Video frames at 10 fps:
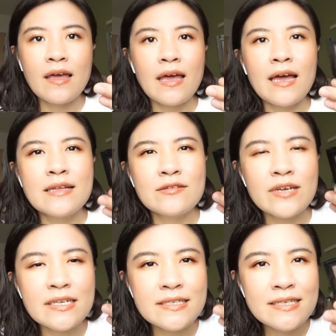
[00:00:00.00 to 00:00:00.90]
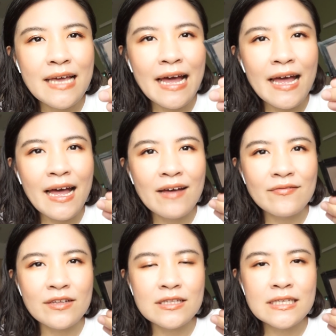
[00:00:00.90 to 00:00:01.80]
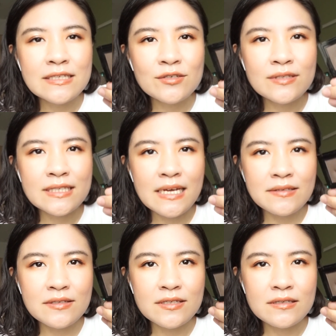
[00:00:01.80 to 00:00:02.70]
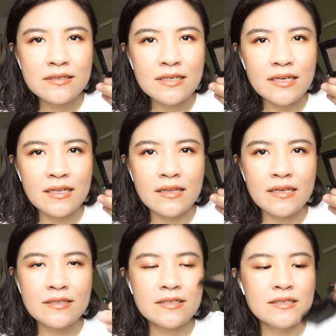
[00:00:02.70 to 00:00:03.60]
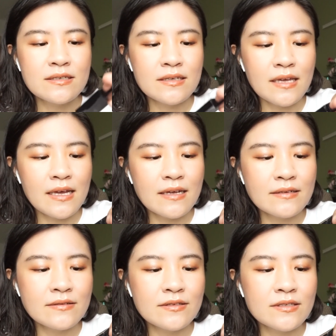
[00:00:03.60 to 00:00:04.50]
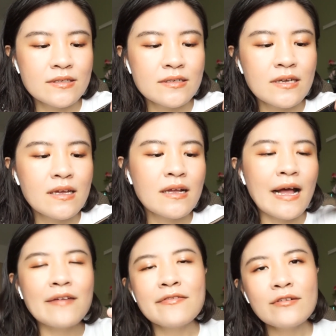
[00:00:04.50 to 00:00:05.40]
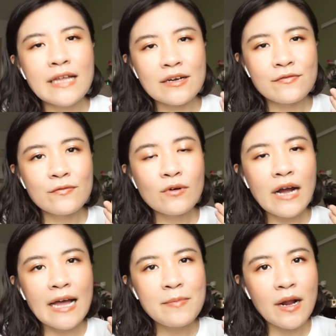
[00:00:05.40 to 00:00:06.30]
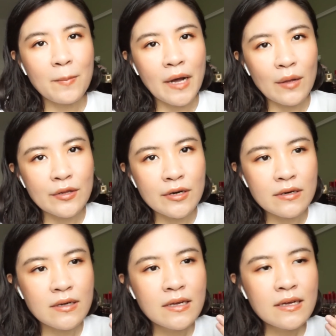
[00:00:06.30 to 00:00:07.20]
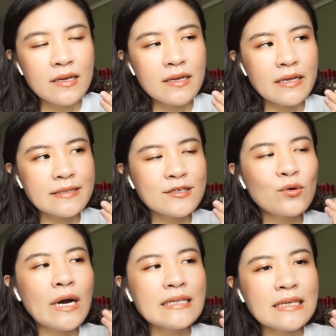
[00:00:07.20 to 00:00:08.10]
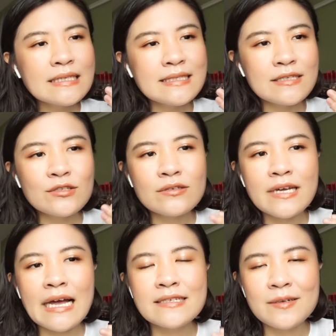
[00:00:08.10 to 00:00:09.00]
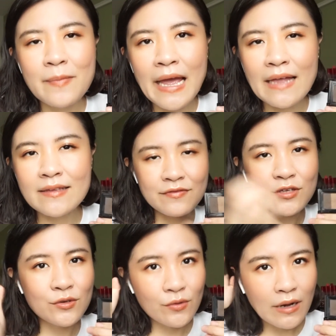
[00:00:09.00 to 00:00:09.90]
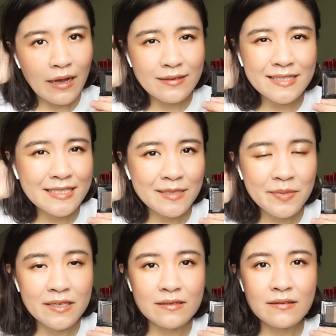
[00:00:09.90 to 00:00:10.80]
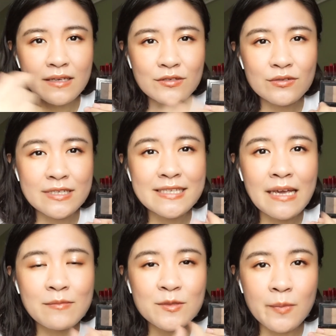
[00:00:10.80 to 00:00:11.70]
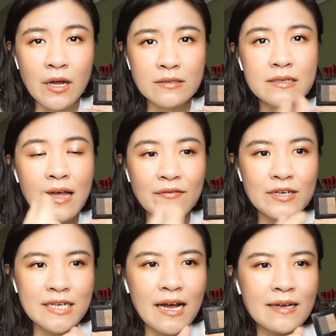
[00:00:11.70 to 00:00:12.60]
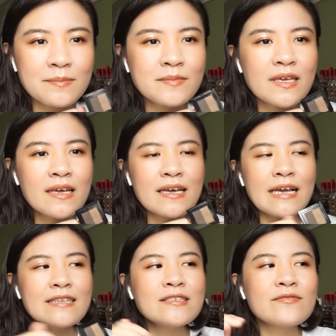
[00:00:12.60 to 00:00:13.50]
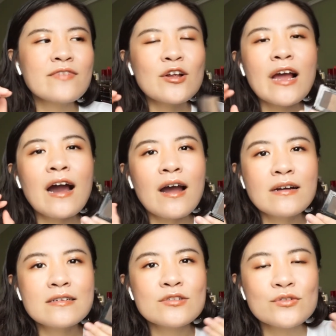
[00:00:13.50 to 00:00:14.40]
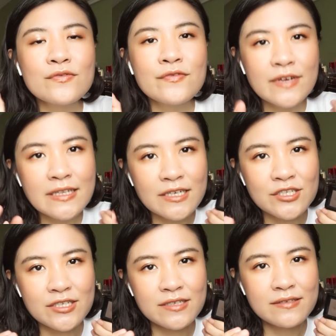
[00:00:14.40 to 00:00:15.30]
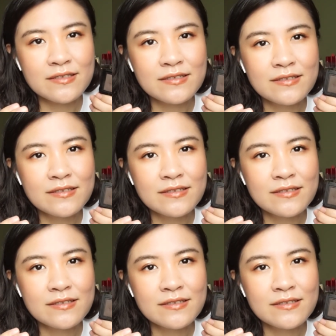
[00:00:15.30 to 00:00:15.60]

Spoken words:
and you can see I have a little dent in it. And I feel like for eyebrow powder, it's quite easy to get a pen if you are dipping into the same spot every time. It's very hard to finish it,